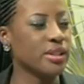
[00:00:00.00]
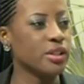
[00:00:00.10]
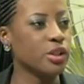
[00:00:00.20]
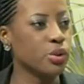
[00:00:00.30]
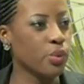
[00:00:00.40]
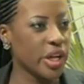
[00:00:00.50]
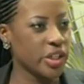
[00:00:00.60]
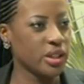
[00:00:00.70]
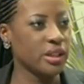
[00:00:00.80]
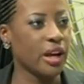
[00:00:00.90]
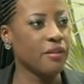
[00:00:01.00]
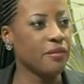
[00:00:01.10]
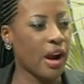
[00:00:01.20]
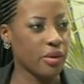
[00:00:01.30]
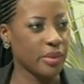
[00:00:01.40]
the situation, their
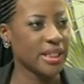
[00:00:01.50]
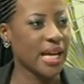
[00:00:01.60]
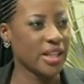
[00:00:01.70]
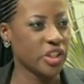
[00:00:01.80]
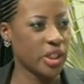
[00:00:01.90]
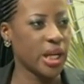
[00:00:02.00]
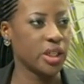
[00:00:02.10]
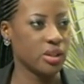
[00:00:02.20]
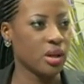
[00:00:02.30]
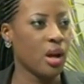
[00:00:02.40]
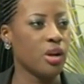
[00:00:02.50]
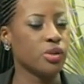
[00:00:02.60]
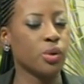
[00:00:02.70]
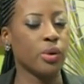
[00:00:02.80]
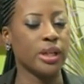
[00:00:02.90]
environment mm-hmm. has changed.
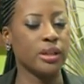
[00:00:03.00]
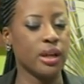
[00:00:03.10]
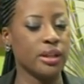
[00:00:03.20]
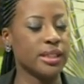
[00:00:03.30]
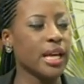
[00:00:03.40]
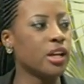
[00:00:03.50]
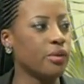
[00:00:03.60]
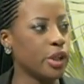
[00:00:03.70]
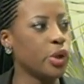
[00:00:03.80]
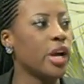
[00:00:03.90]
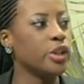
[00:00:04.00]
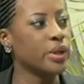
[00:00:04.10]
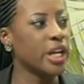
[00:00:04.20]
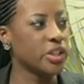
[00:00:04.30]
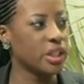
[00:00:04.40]
So, in, in, tailoring your
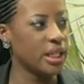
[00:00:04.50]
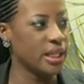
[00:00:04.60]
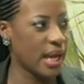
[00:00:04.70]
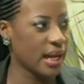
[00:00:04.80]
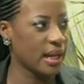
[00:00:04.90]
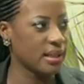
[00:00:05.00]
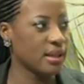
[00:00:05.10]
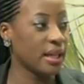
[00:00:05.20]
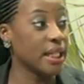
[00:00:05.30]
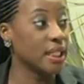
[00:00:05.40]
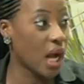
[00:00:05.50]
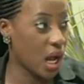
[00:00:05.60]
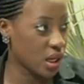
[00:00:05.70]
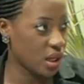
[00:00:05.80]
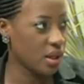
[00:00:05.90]
education in Lancaster, in
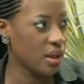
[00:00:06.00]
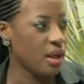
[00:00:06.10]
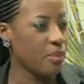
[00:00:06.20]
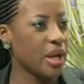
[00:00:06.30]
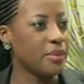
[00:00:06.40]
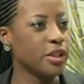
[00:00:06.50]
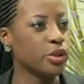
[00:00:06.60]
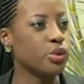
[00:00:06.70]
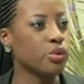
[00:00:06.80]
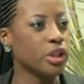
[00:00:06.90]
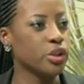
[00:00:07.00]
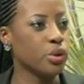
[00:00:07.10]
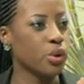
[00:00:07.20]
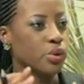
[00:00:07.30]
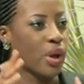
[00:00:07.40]
Ghana, maybe the students
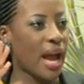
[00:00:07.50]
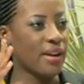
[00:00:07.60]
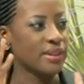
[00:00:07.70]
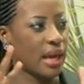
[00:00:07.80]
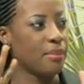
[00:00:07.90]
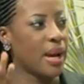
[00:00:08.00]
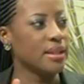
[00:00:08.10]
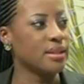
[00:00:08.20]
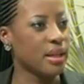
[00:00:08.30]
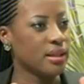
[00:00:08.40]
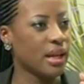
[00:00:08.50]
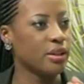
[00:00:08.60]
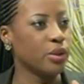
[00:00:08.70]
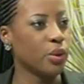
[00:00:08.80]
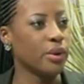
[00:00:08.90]
should also have that mindset that,
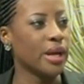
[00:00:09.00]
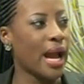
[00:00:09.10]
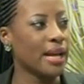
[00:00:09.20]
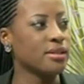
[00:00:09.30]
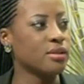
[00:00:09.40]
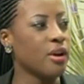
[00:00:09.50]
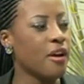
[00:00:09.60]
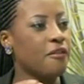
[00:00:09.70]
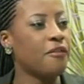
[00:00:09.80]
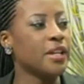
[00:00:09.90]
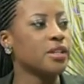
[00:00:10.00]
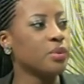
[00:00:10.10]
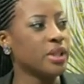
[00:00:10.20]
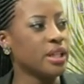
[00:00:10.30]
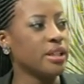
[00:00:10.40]
you know, it has to fit
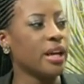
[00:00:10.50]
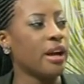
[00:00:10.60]
within their